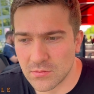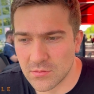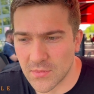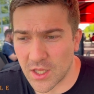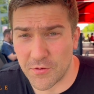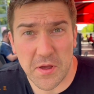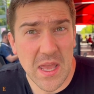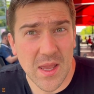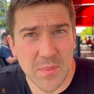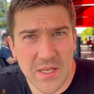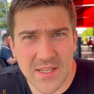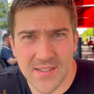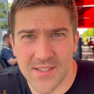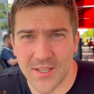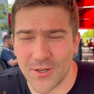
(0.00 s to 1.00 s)
kind of A/B
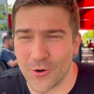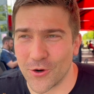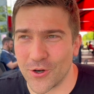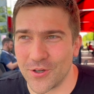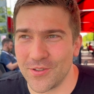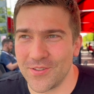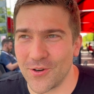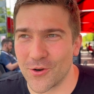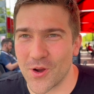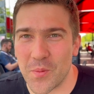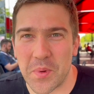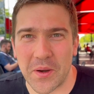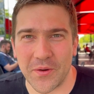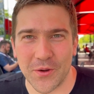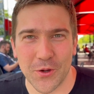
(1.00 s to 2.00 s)
testing or
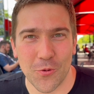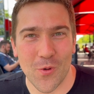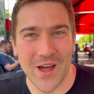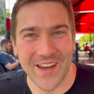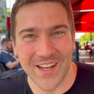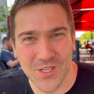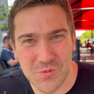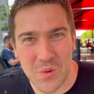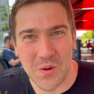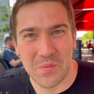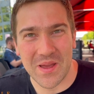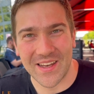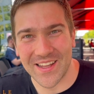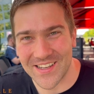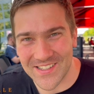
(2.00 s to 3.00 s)
comparing one
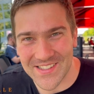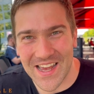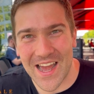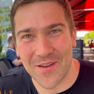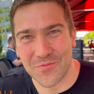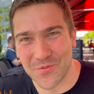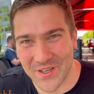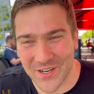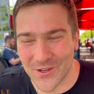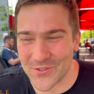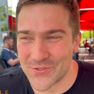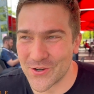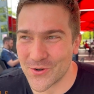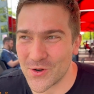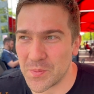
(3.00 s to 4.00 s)
experiment at a time with a
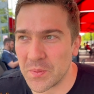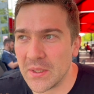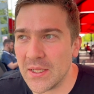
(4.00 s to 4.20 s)
control group.